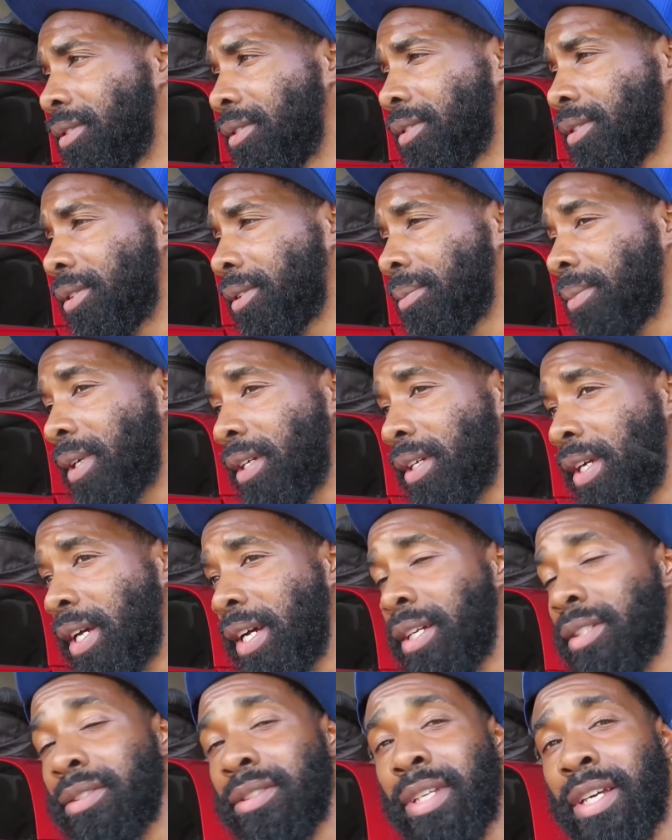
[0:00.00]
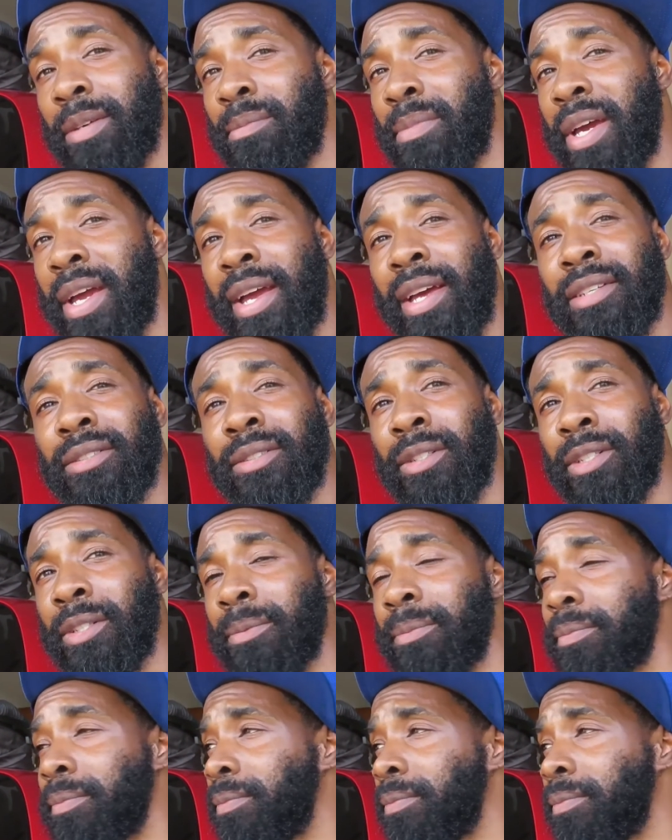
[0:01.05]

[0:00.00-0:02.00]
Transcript: So man, y'all stay masked up.